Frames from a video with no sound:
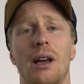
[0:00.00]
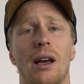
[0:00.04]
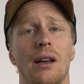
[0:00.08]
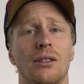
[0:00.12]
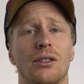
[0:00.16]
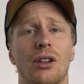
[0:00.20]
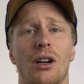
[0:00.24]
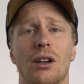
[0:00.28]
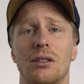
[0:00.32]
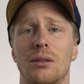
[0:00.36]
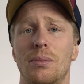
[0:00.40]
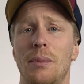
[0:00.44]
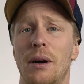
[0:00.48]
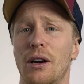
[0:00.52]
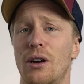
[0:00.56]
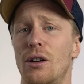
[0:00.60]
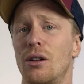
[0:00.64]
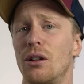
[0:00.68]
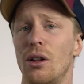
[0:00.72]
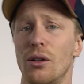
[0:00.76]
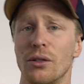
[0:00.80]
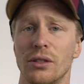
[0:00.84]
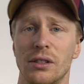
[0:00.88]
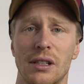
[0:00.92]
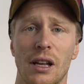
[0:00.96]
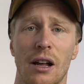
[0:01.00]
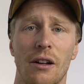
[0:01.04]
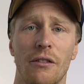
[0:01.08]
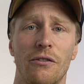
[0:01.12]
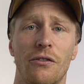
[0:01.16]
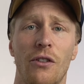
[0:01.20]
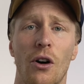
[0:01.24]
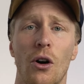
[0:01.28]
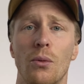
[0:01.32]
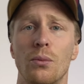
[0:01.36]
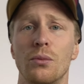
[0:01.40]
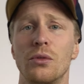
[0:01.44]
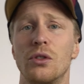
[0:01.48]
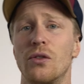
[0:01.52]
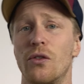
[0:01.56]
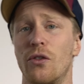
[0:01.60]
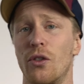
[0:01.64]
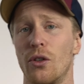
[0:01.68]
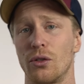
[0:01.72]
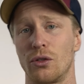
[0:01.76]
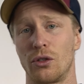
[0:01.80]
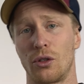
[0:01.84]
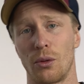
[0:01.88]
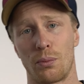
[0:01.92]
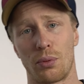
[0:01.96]
I talked about closed cell foams
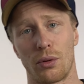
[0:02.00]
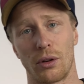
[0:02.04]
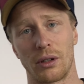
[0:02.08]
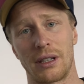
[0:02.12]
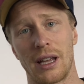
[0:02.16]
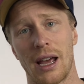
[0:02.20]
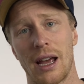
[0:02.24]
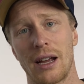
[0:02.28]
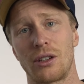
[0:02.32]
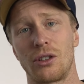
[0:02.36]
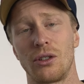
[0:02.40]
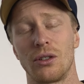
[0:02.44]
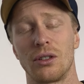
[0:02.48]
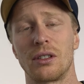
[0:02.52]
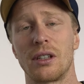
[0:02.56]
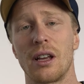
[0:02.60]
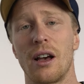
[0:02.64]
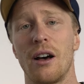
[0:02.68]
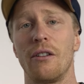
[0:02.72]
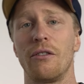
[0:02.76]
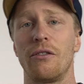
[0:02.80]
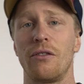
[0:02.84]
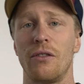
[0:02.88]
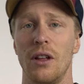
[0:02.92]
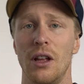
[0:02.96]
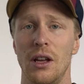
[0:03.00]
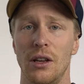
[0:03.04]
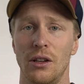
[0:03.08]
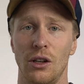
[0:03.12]
to protect yourself,